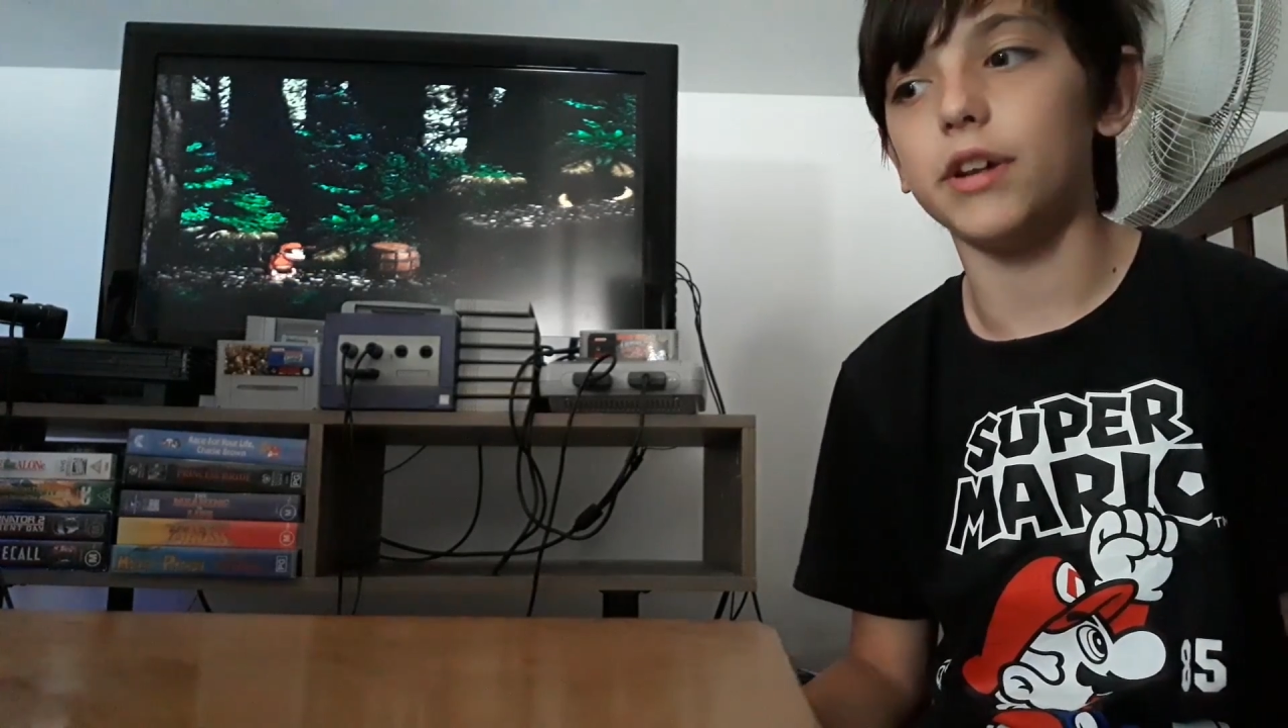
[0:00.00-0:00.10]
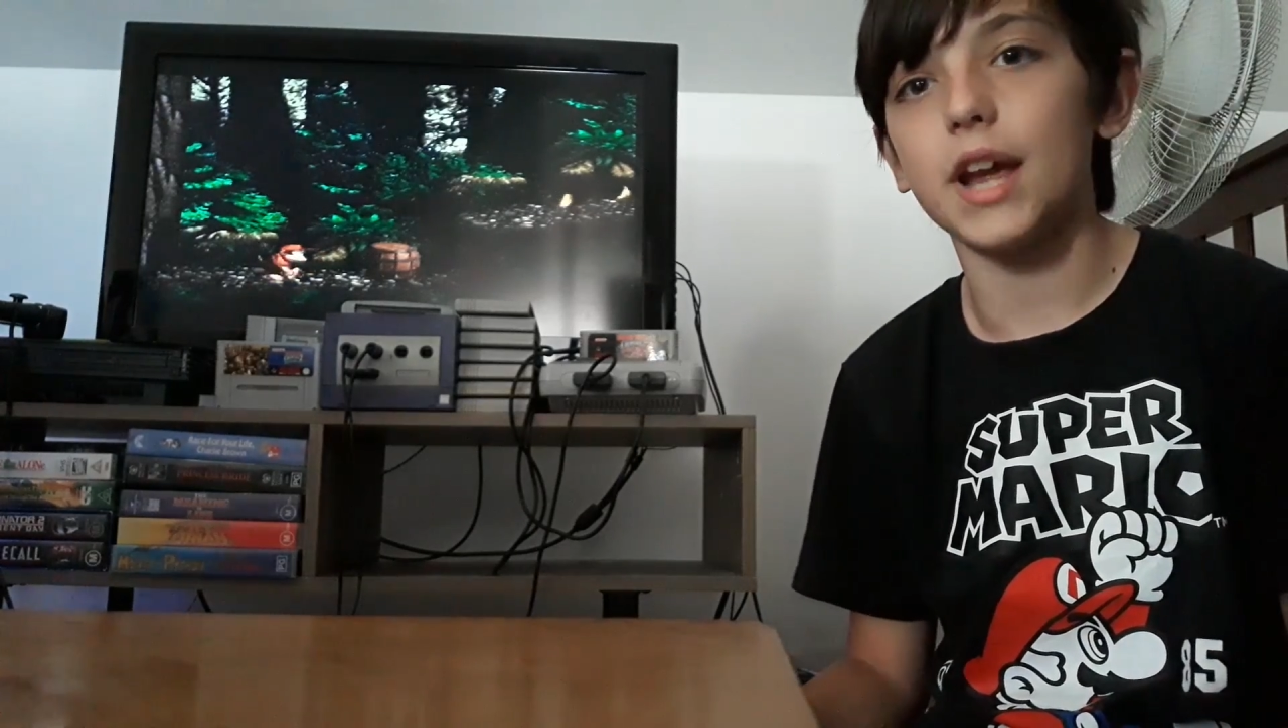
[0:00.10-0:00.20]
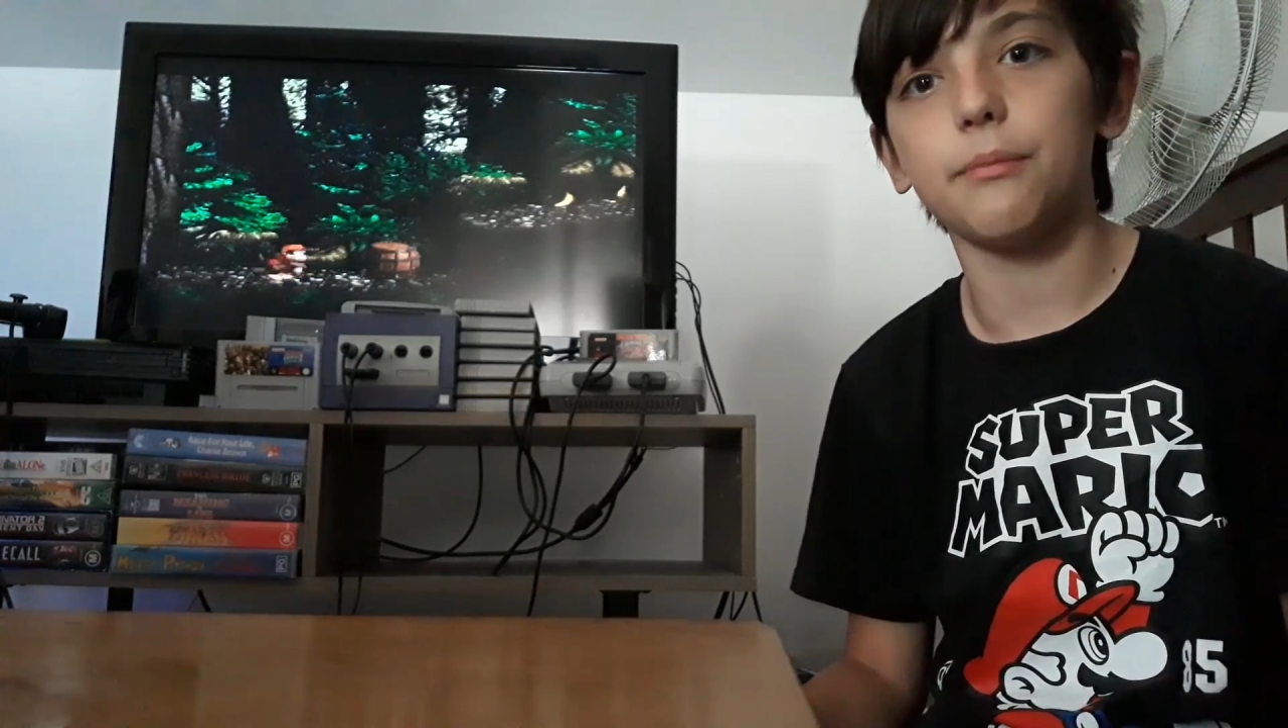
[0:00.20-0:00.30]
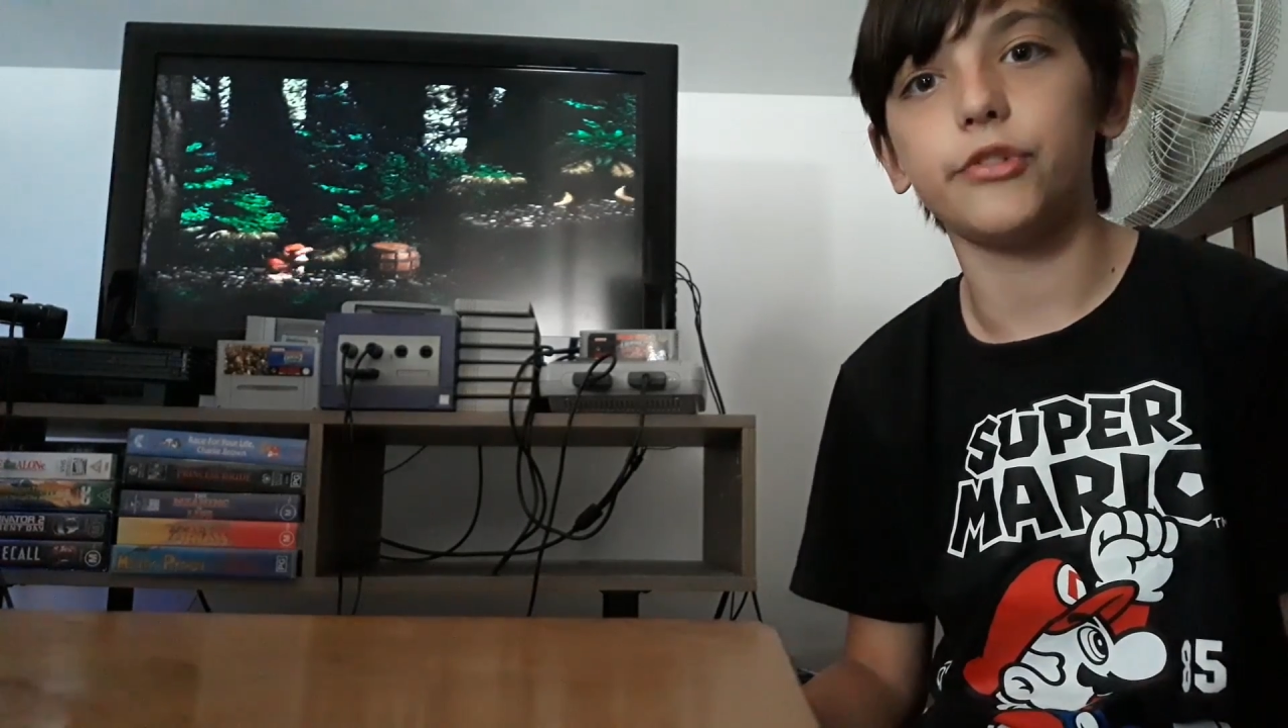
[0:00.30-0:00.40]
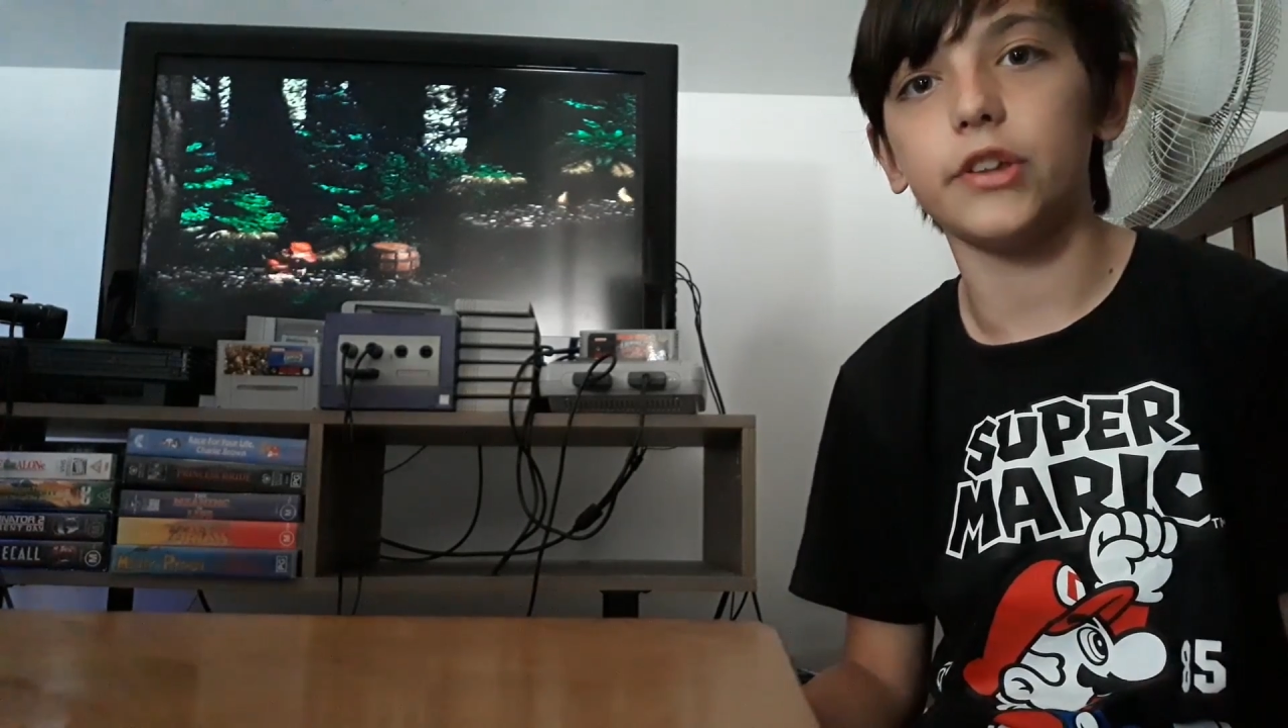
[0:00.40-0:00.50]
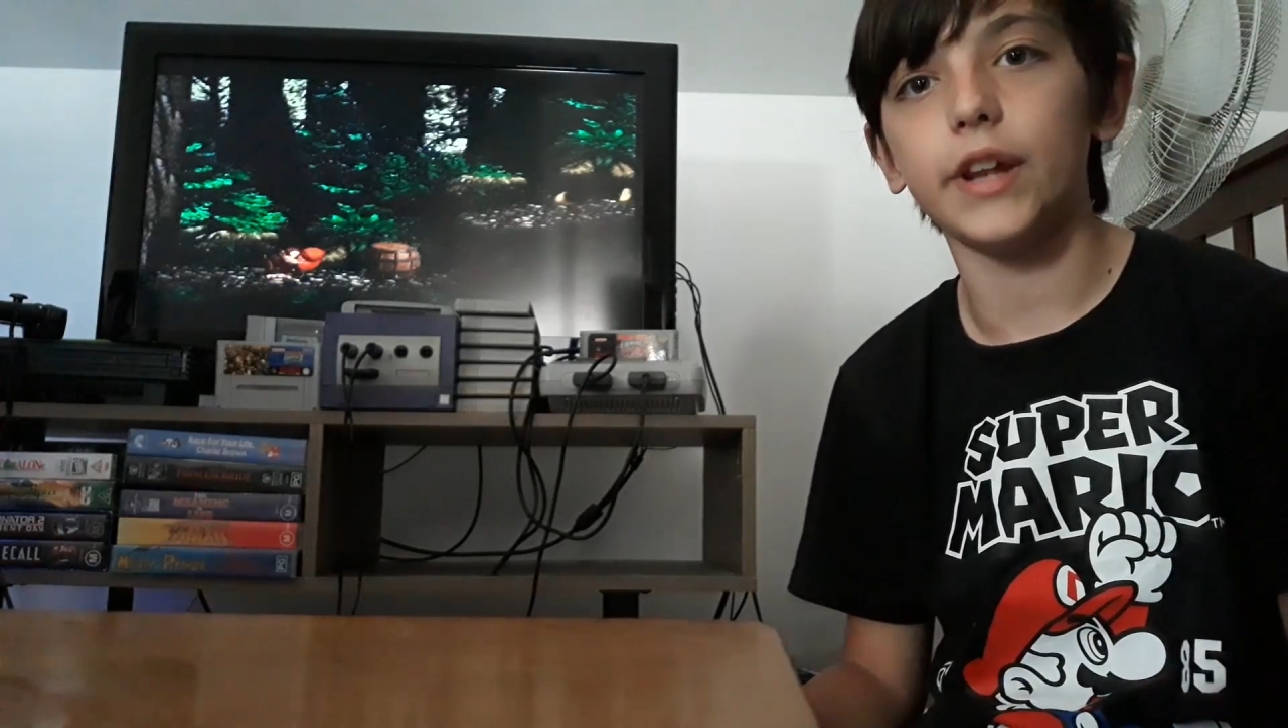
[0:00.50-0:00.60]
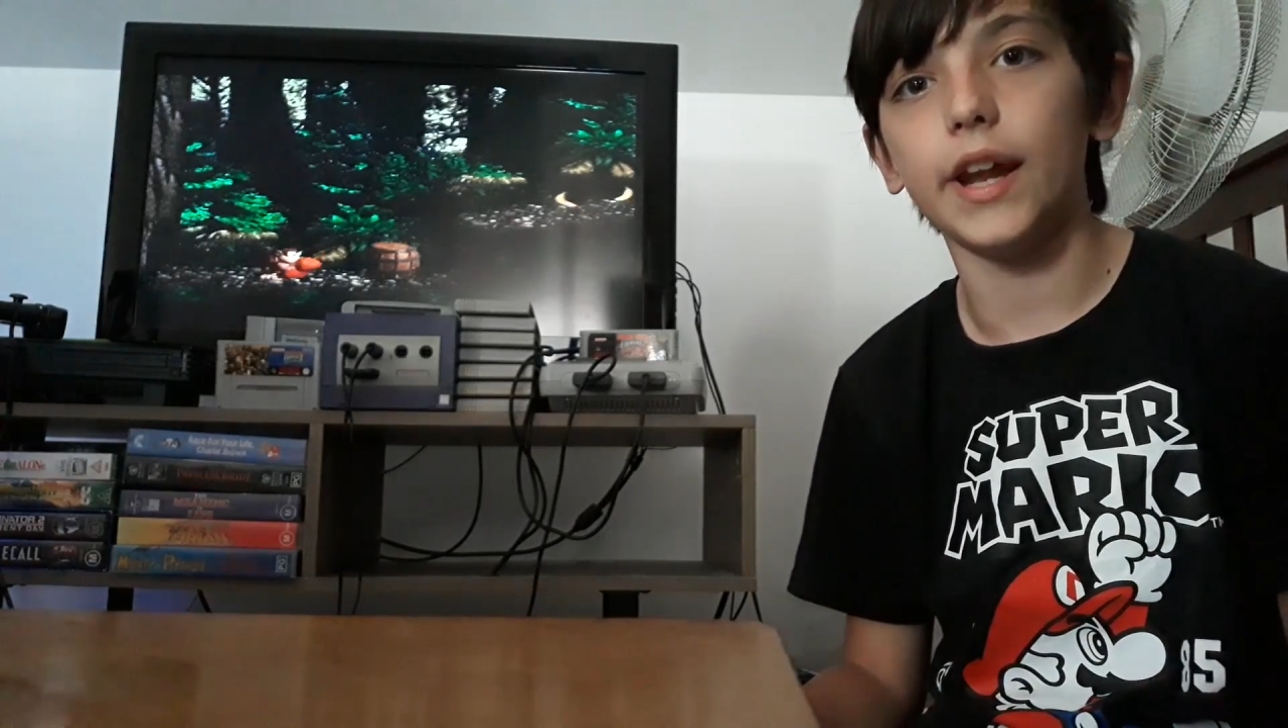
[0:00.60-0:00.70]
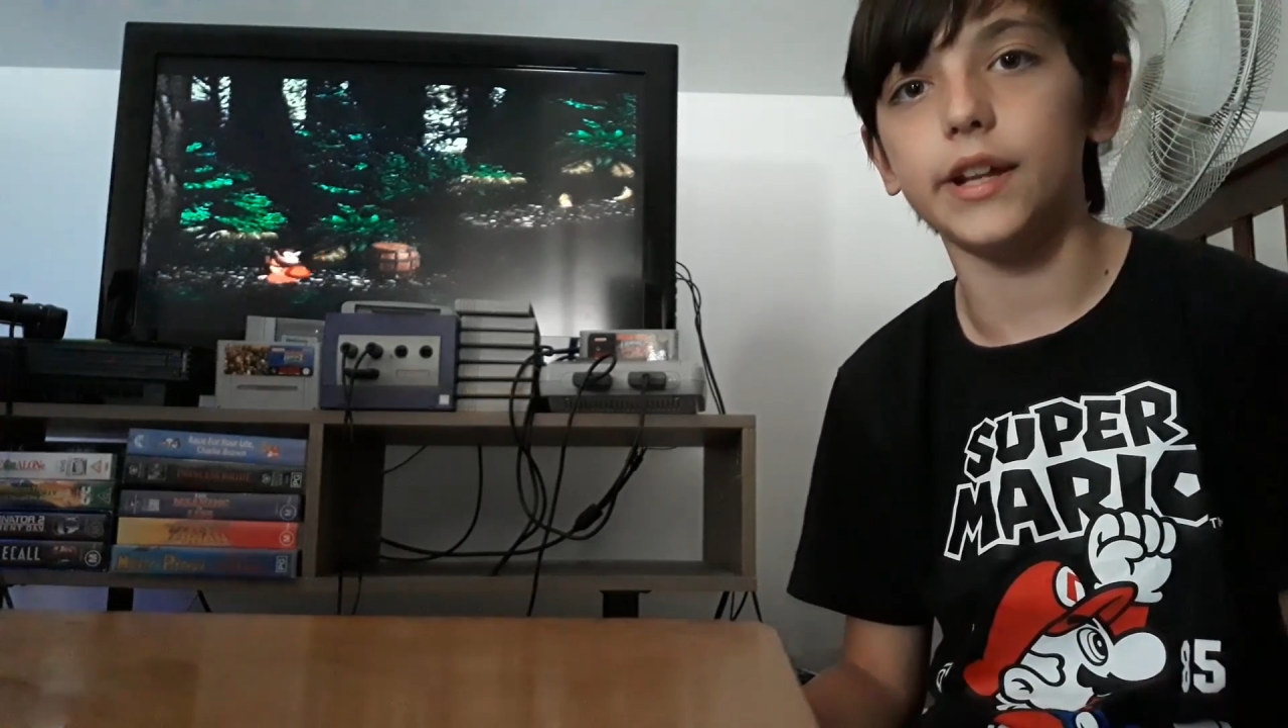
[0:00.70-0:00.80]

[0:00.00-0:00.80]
games today,